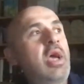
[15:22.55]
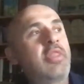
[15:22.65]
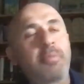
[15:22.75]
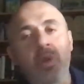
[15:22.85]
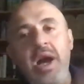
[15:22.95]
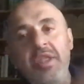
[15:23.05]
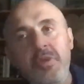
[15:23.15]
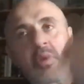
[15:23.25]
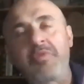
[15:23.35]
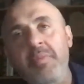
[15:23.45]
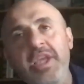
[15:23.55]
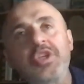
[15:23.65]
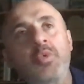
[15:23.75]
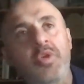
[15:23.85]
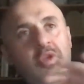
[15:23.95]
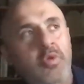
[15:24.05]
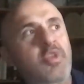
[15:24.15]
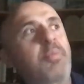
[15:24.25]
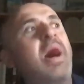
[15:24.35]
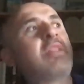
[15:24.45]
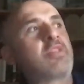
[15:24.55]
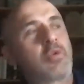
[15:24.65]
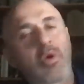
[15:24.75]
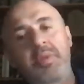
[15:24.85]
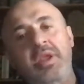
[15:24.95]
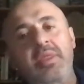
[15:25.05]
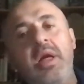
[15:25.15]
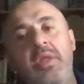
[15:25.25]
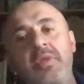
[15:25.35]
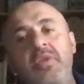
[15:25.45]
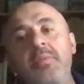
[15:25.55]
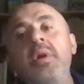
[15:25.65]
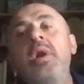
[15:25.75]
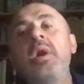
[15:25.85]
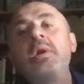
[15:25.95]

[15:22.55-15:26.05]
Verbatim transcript: and the Protestant Reformation was in response to Roman Catholicism,